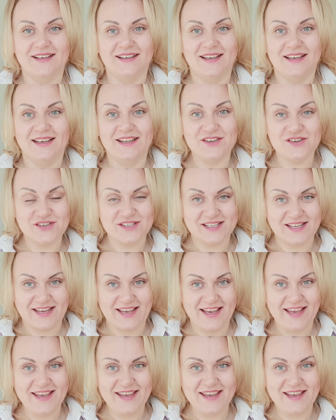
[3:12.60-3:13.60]
Interesting,
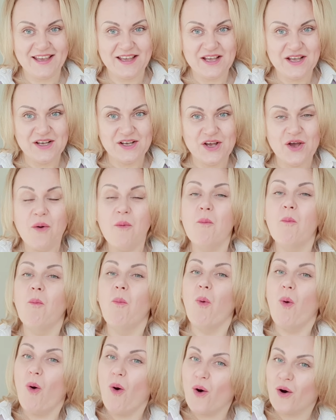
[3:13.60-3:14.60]
hey?
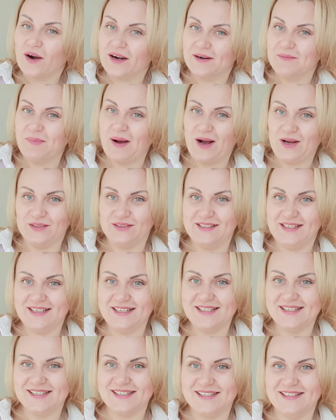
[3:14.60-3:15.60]
More about
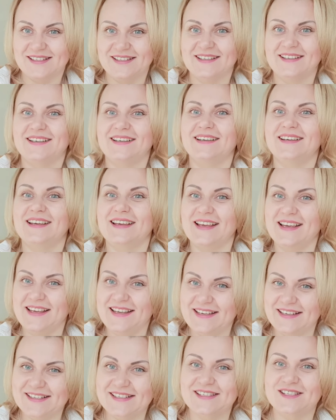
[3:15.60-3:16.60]
this
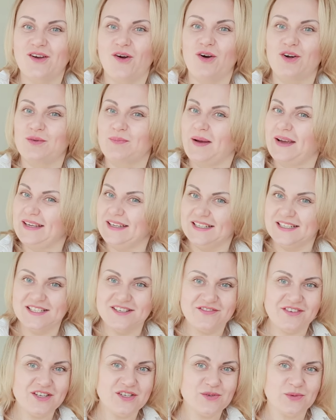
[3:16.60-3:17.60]
is on my
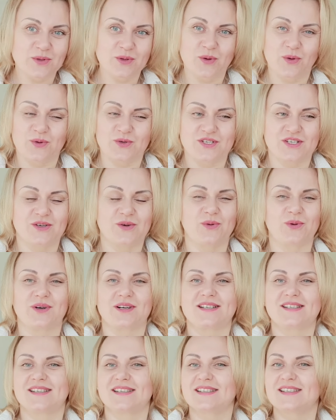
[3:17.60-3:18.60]
individual coaching
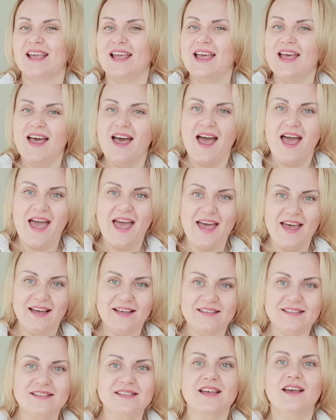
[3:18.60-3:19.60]
courses
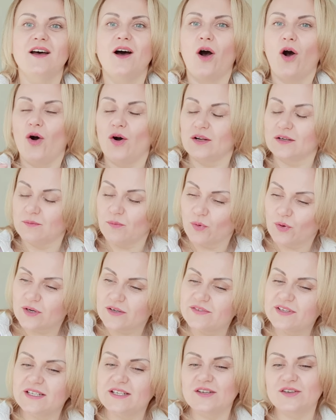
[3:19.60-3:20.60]
and on more
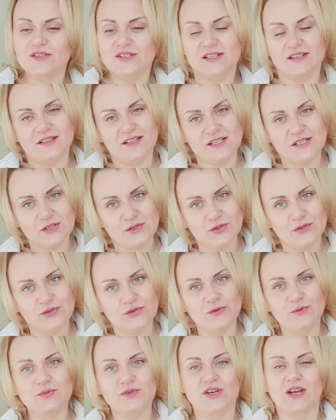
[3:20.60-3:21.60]
videos in this
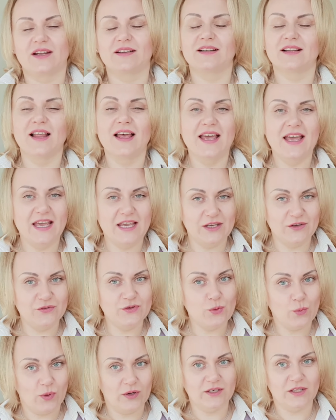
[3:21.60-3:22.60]
YouTube channel if
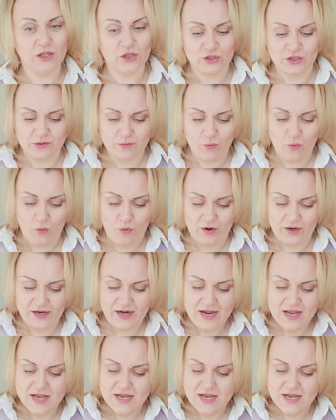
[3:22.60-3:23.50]
you want to learn more.